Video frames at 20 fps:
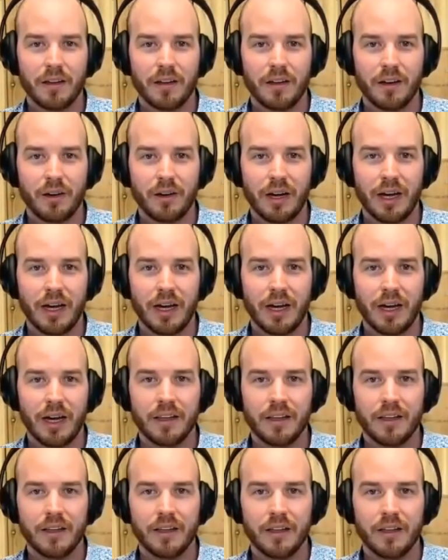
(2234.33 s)
Okay.
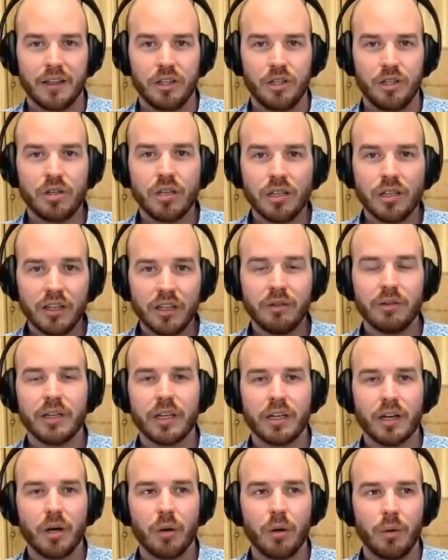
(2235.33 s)
You could
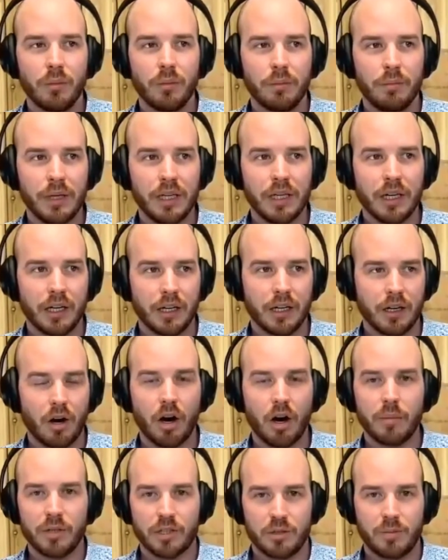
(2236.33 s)
literally go be a
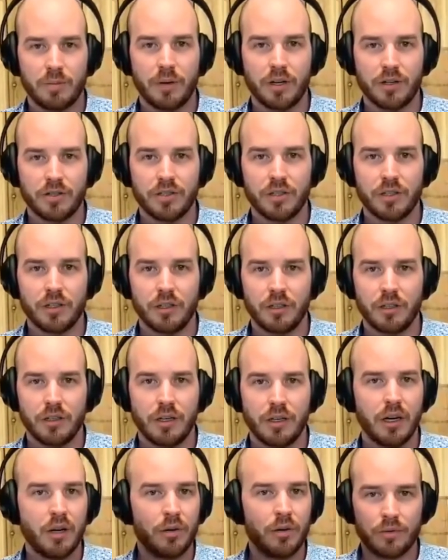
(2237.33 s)
garbage person.
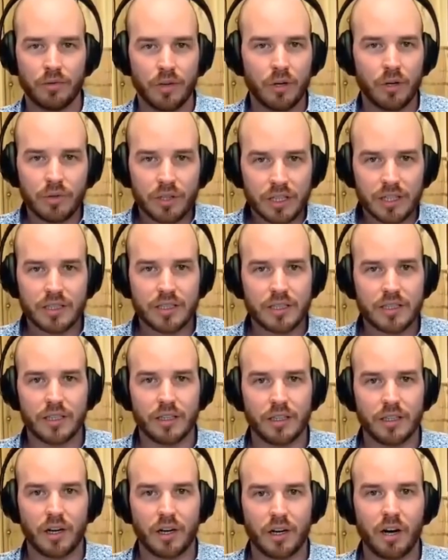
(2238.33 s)
No diss
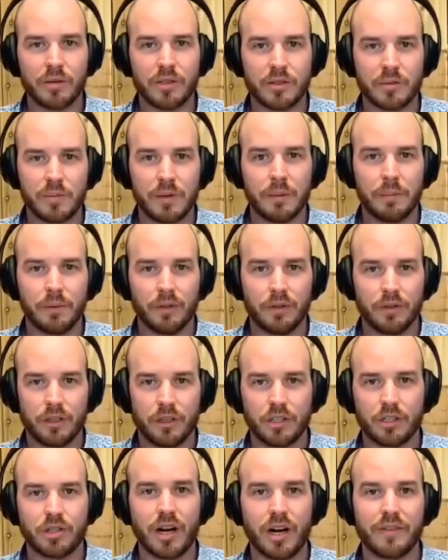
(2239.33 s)
to the garbage people. Yeah. You
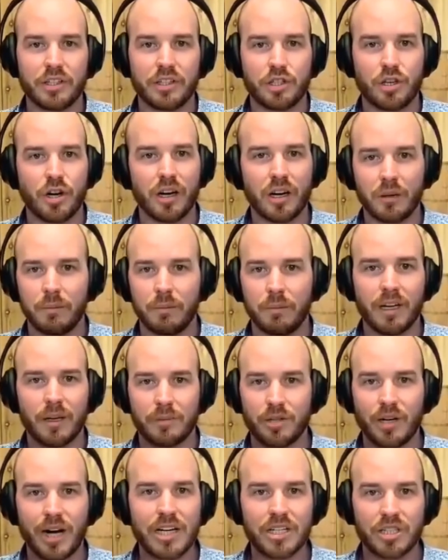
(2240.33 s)
could drive a truck and pick up
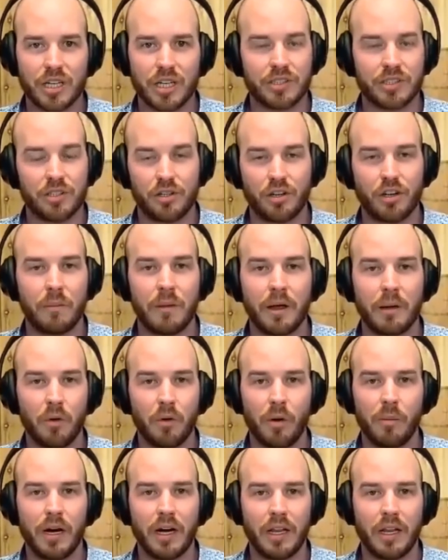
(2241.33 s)
trash cans and you're going to make
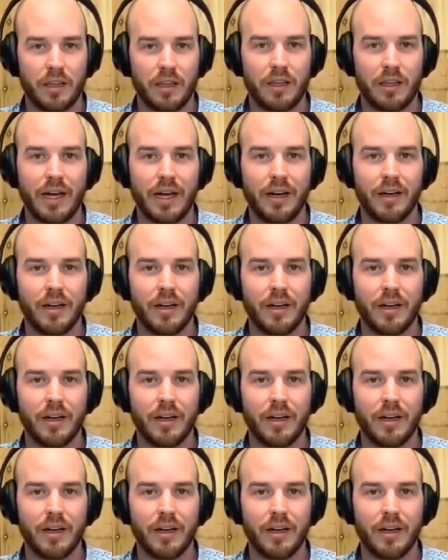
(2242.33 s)
more money than that.